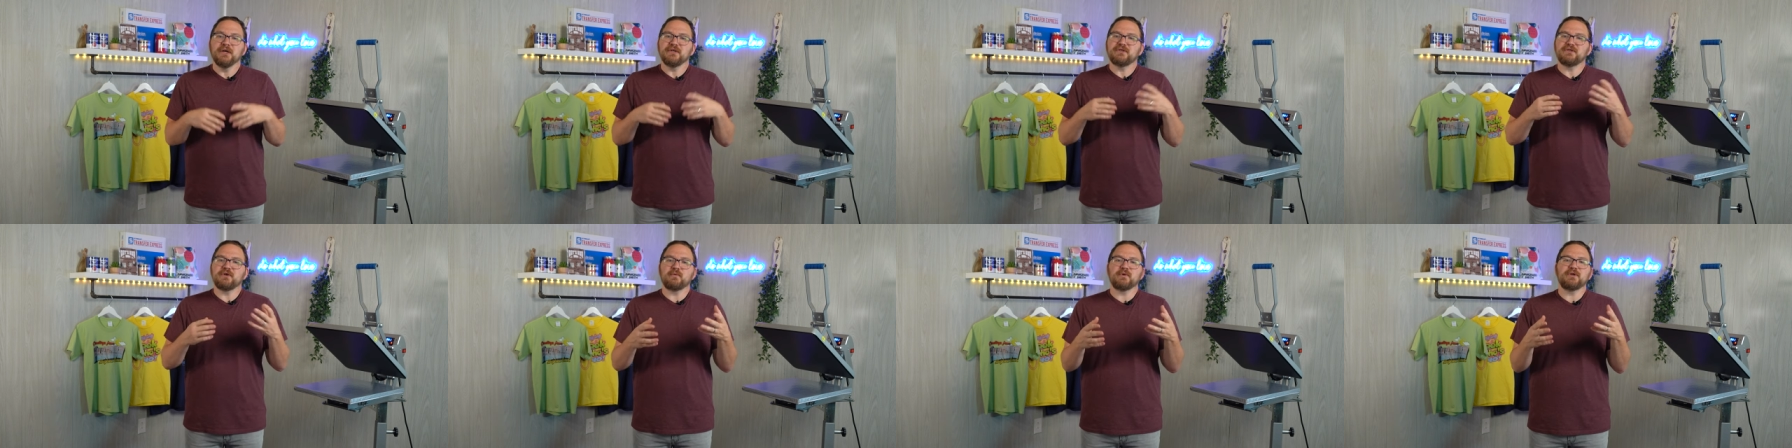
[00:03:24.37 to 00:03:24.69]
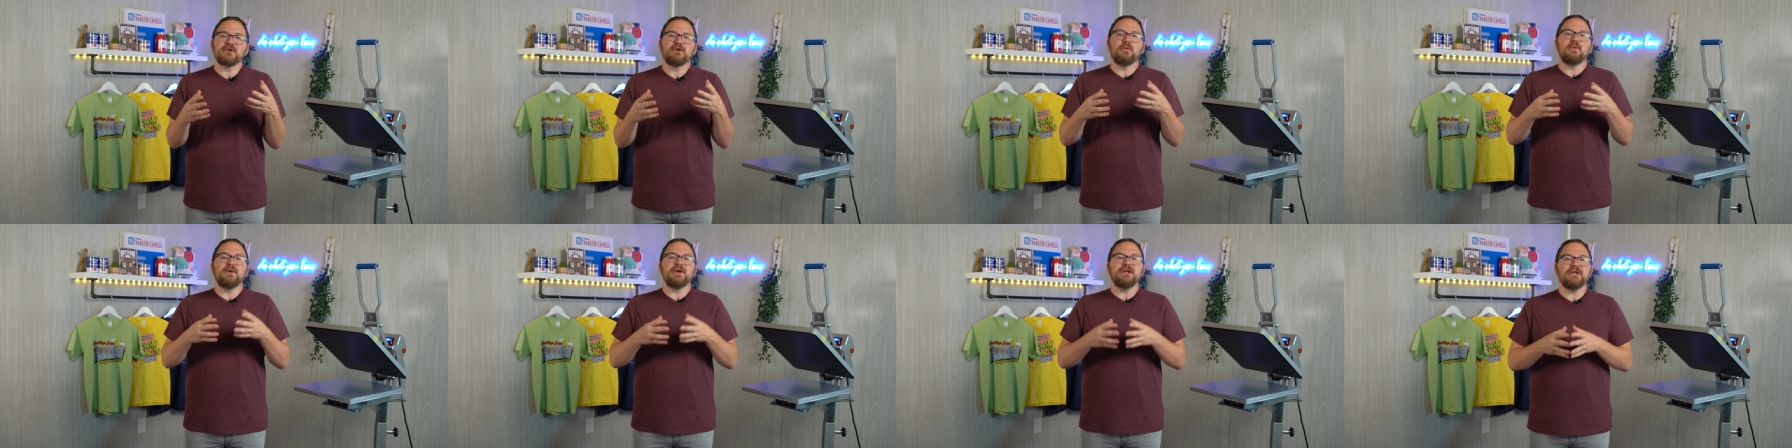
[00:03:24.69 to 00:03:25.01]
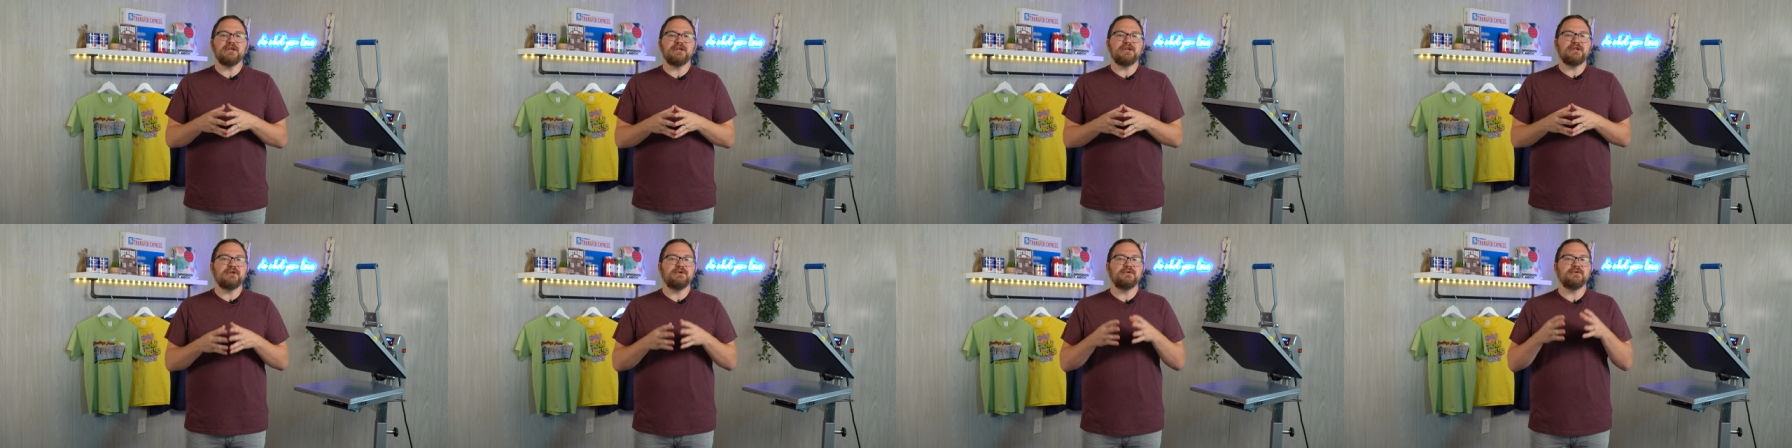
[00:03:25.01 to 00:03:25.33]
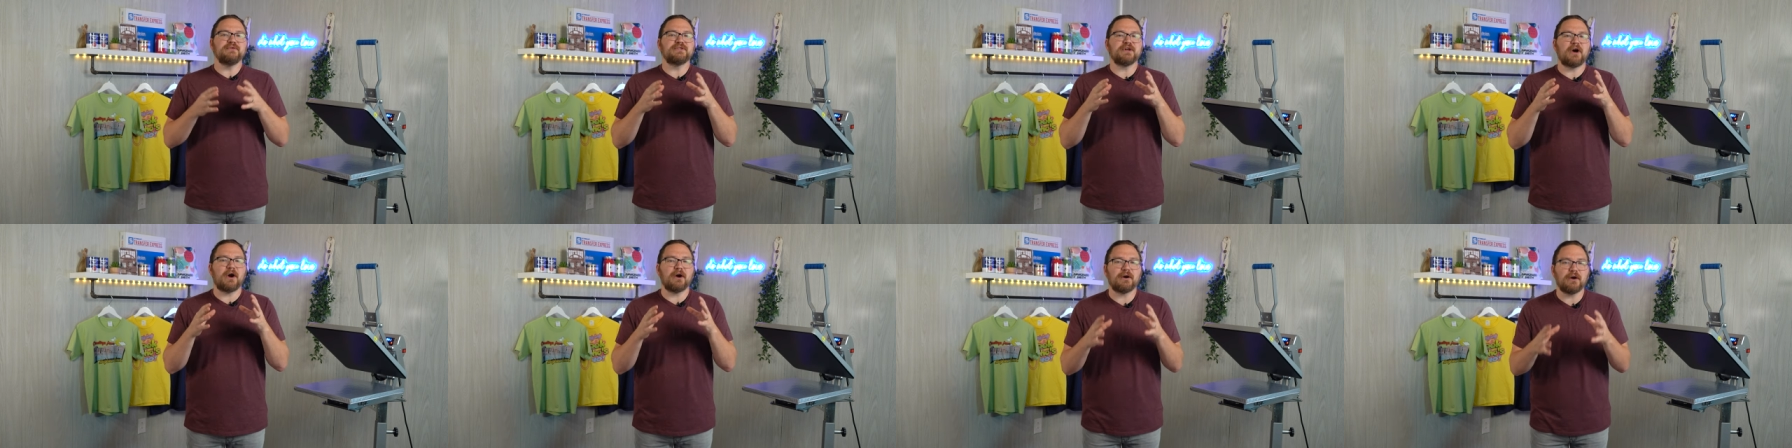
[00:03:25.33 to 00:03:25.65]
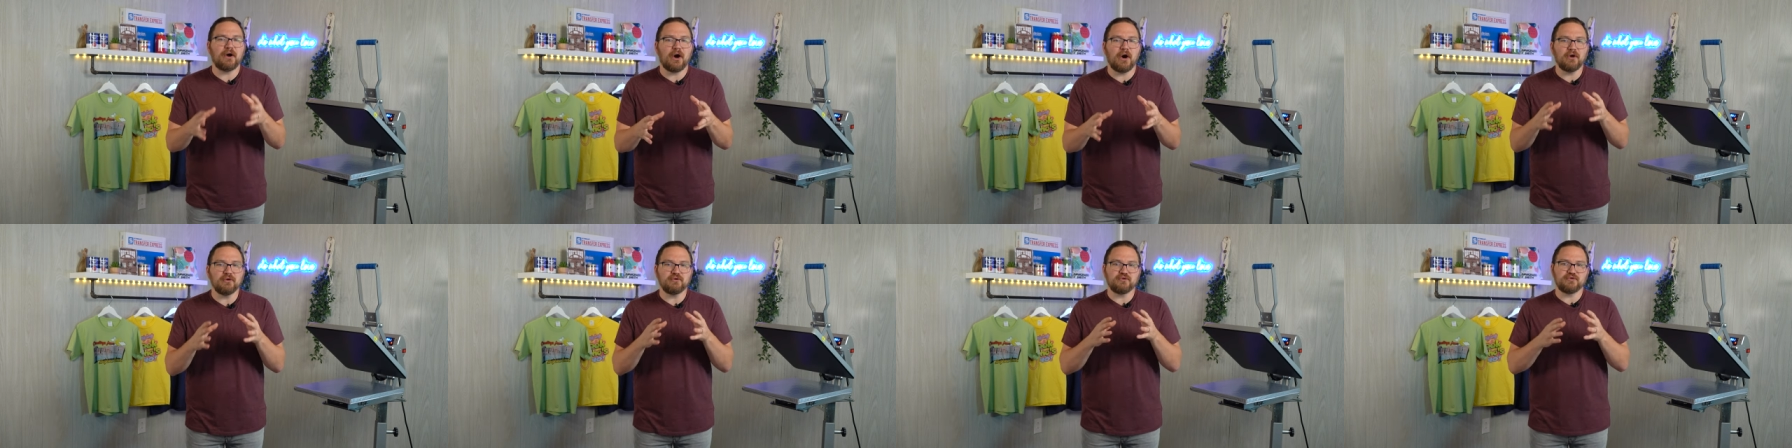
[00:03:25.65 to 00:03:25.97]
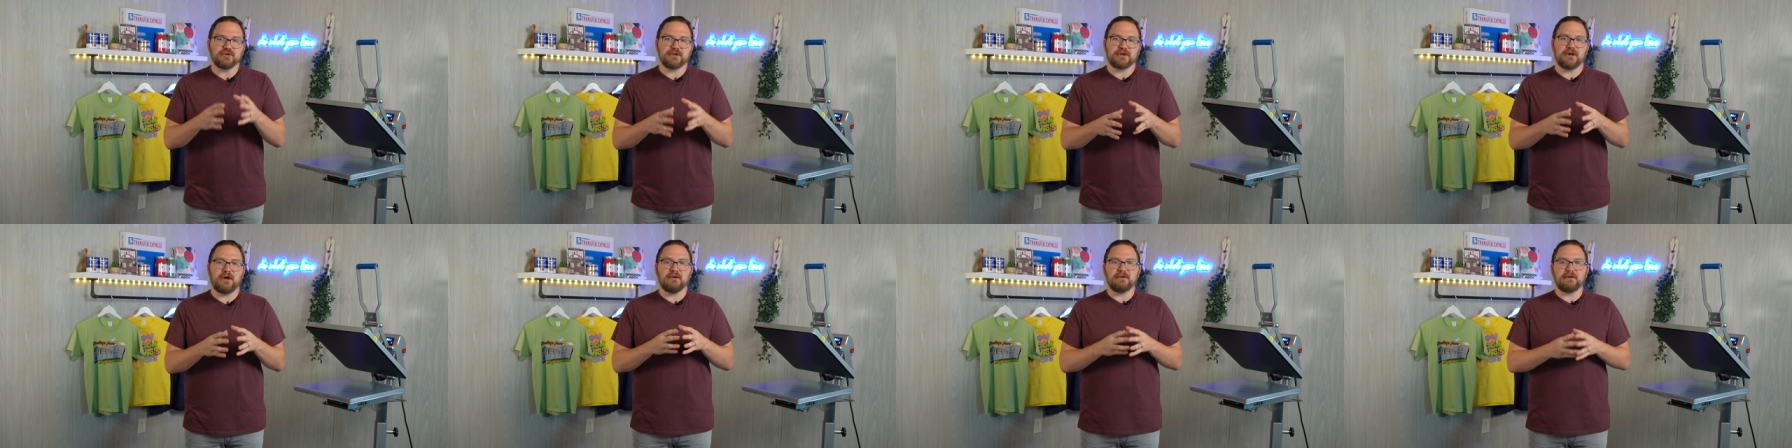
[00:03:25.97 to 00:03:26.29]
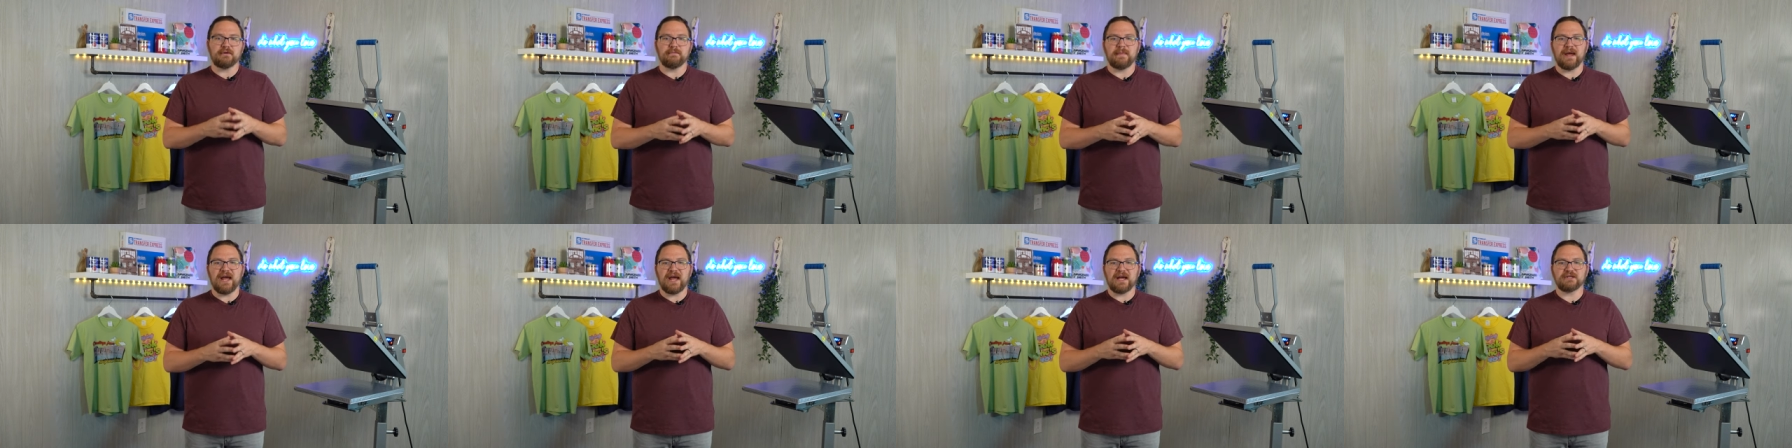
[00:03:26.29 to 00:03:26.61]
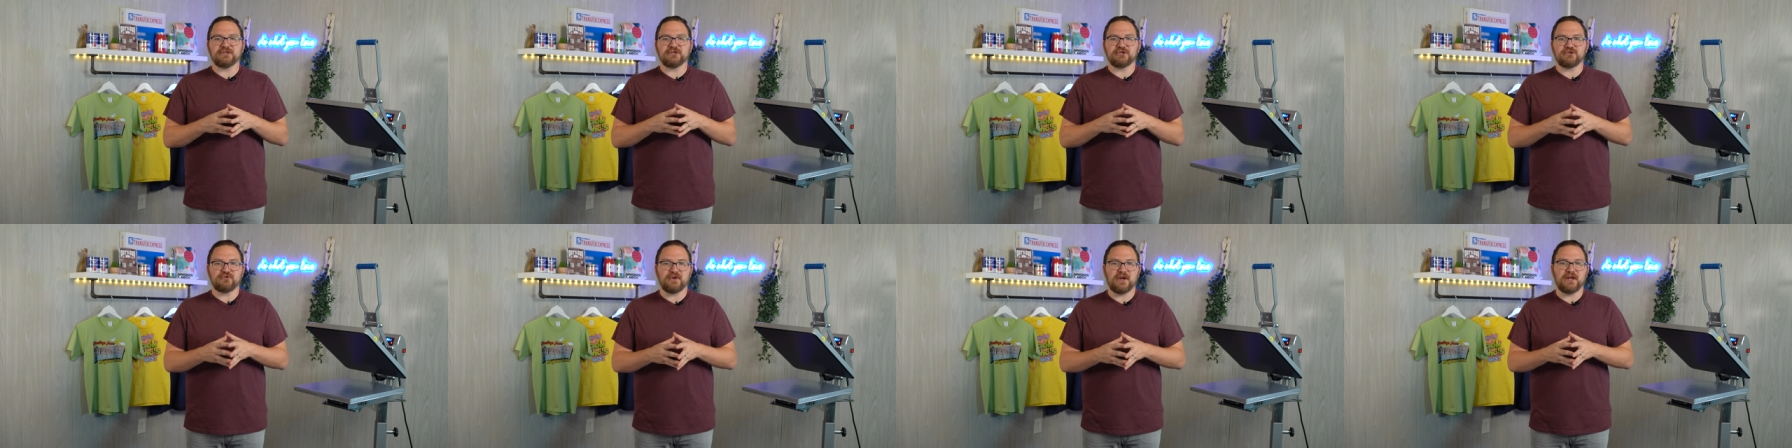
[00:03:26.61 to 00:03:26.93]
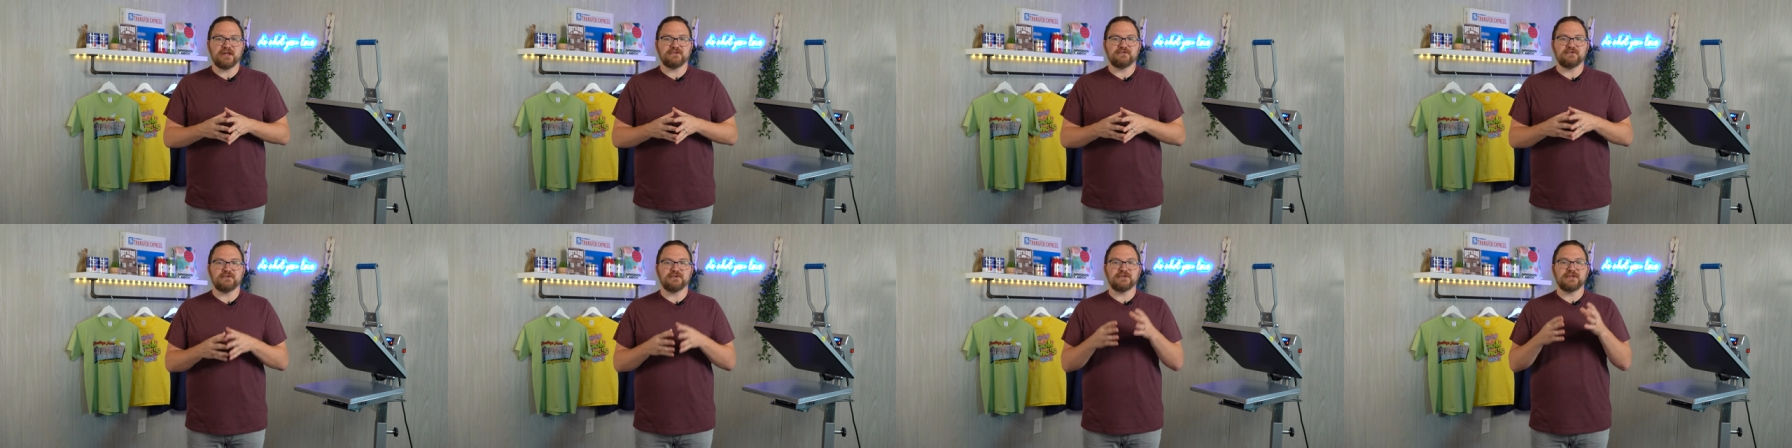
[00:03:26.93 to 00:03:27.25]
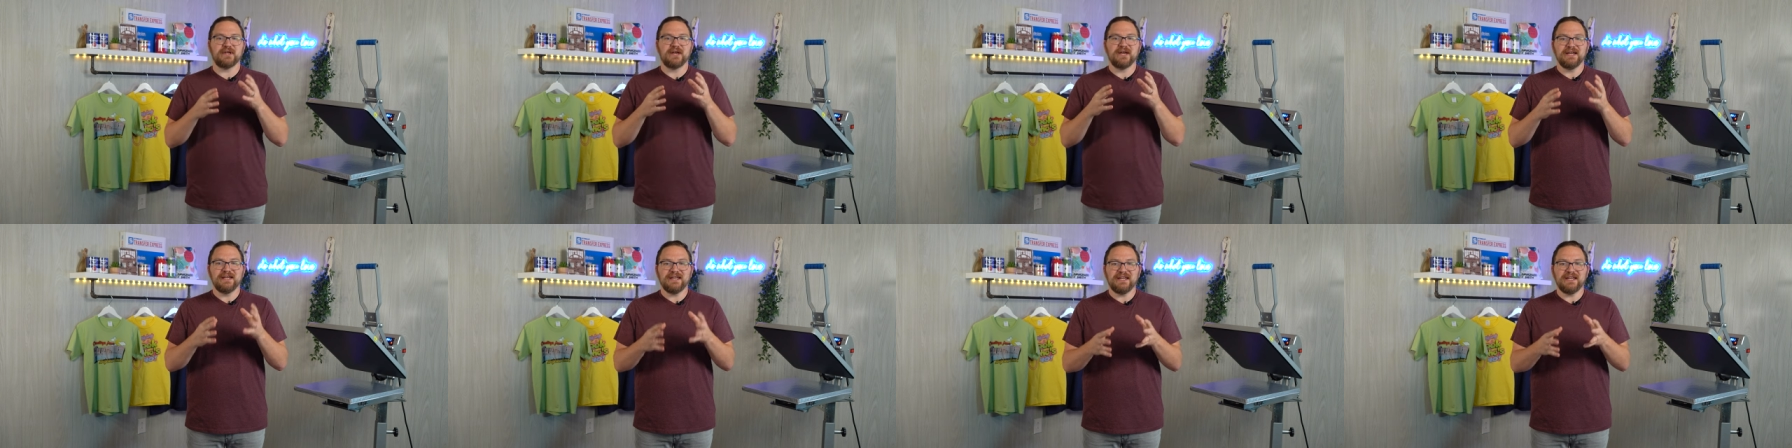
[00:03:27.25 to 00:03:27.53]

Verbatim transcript: so we're going to use our Ultracolor Max transfers